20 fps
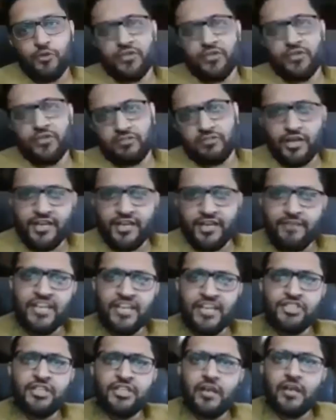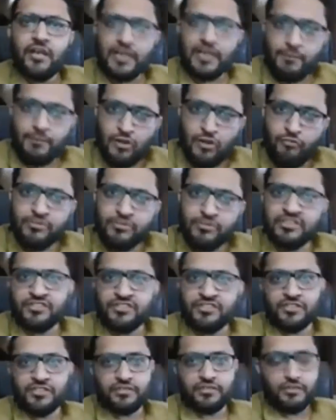you that I was already managing a couple
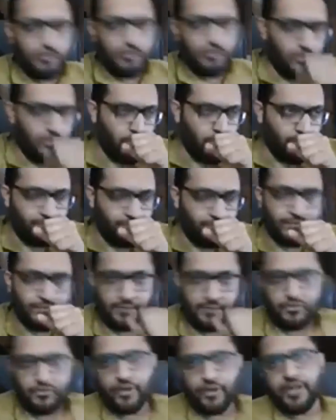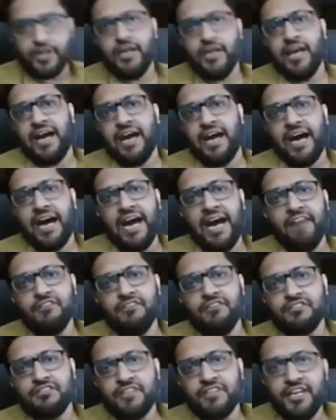of businesses. I'm sorry.
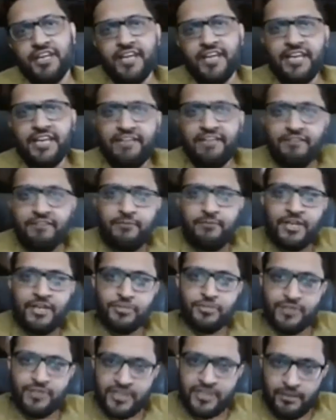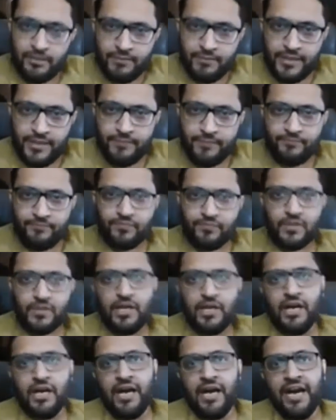I was running an event management company.
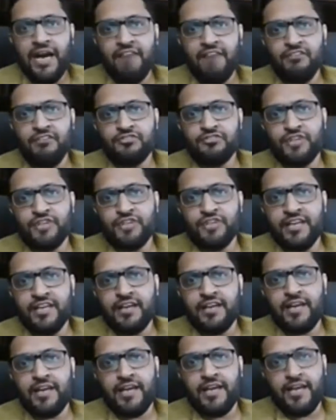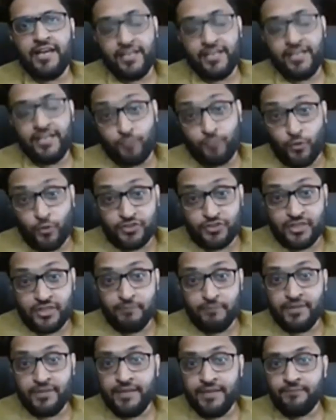I was running an exports
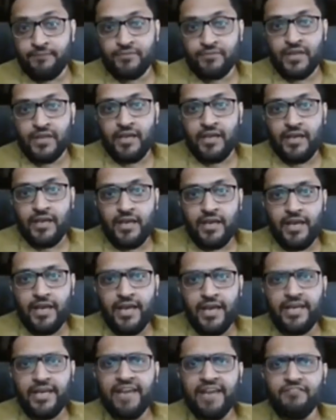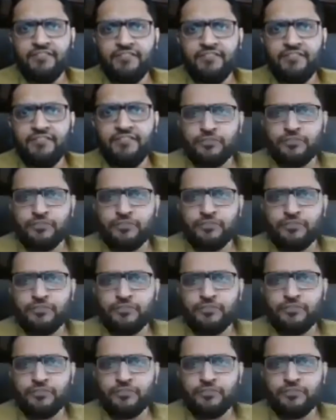company. And I was pretty
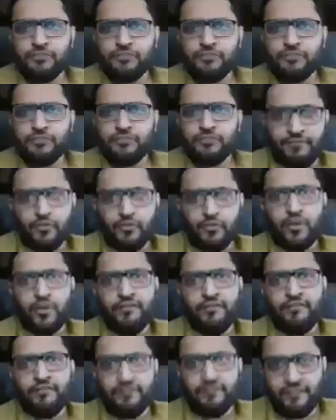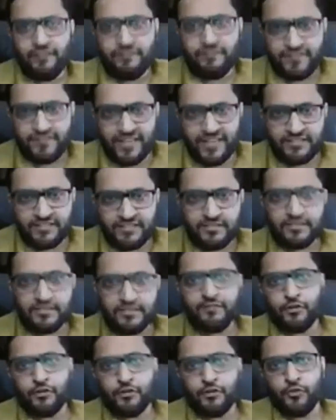settled in life, you know, if, if, if that's
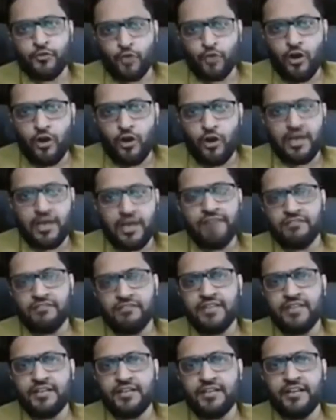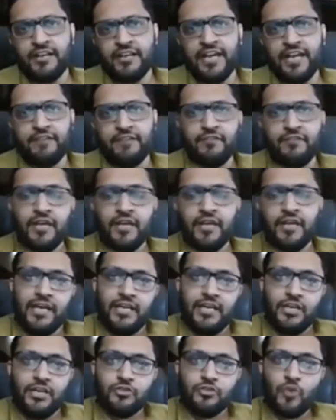what you call. I was settled in life.
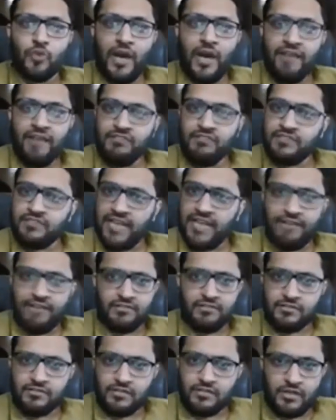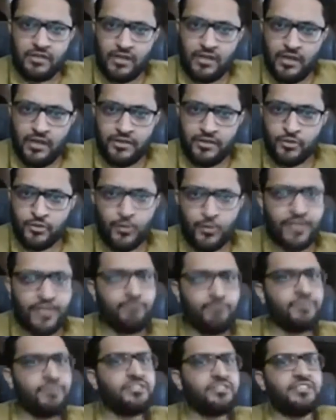So I was, I was uh,
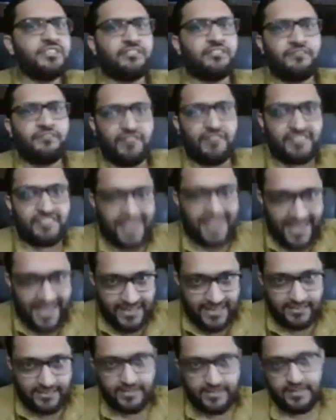doing business firsthand.